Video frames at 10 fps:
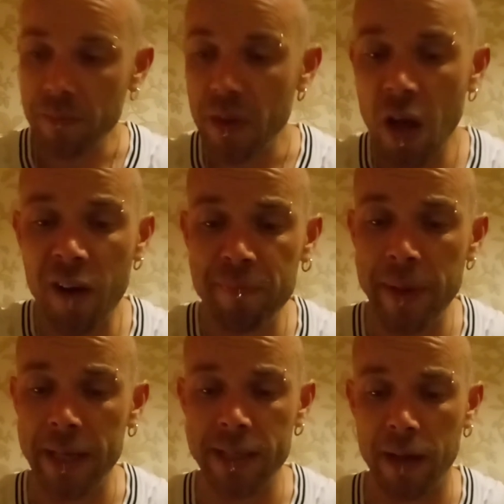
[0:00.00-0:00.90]
I've
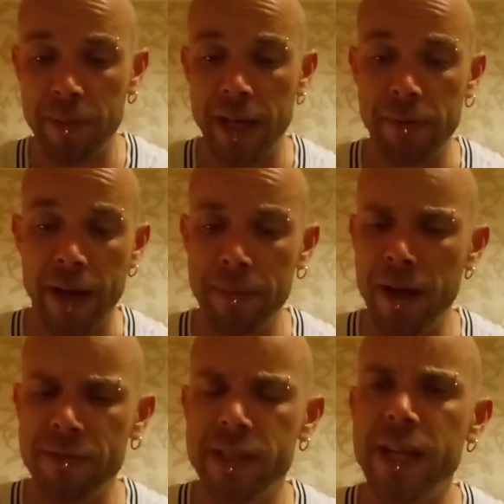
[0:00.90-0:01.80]
picked up anyway. I mean,
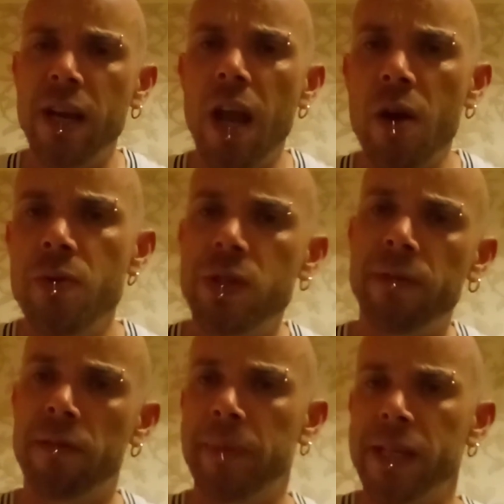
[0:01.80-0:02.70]
I've seen loads of
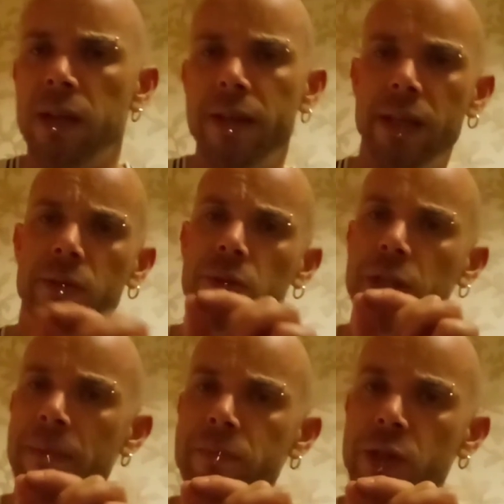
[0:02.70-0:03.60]
other bits, like the little
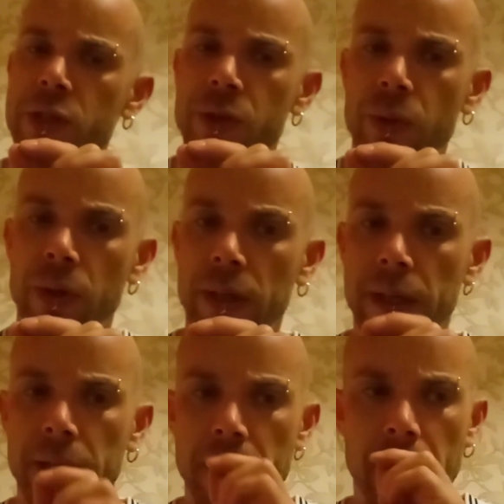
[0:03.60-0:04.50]
gems you saw.
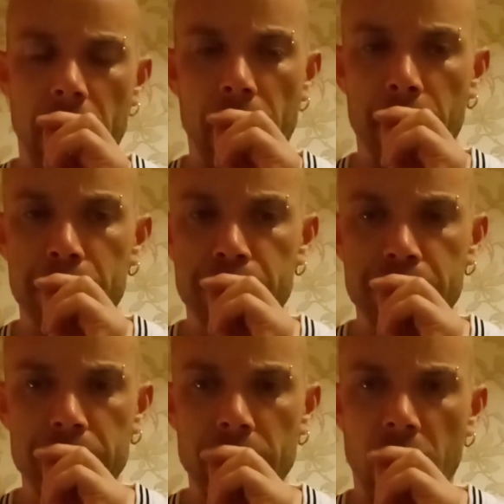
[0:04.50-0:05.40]

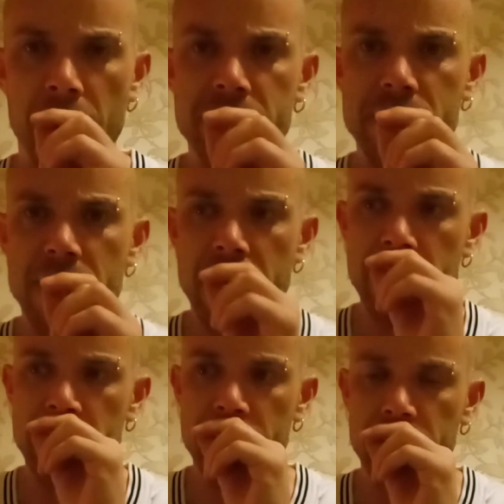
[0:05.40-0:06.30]
I've
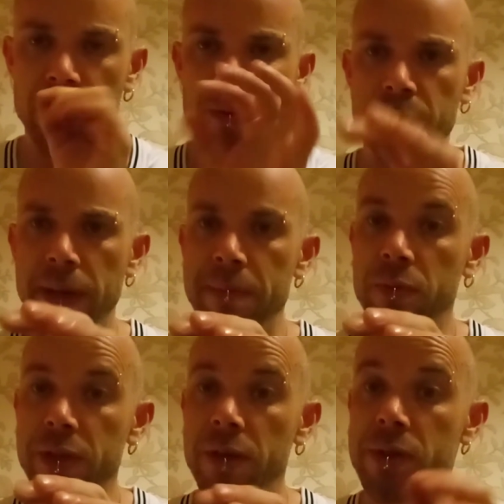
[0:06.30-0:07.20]
seen people
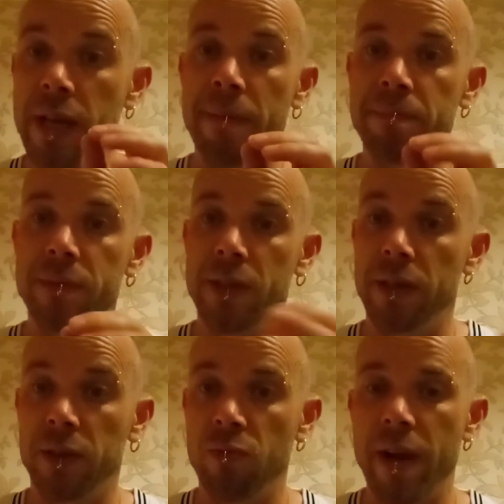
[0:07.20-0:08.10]
use them
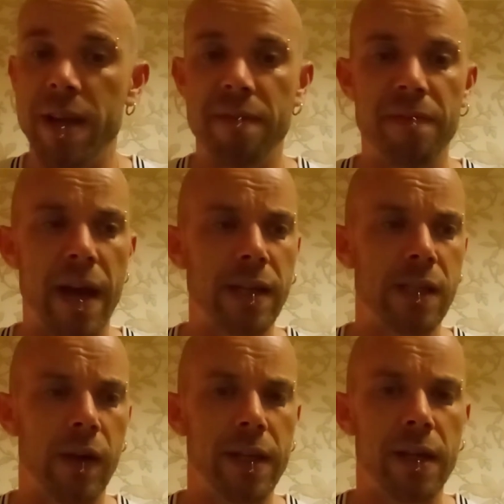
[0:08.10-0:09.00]
to great effect,
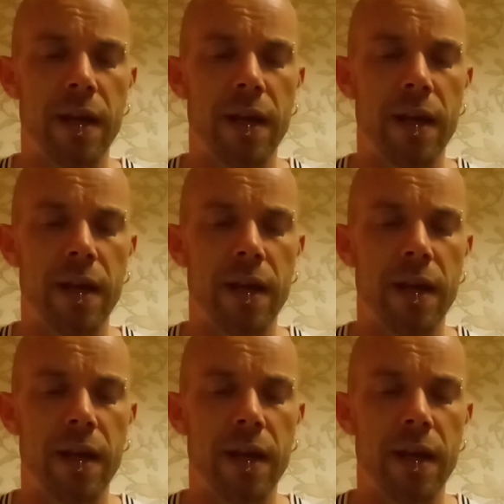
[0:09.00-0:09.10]
like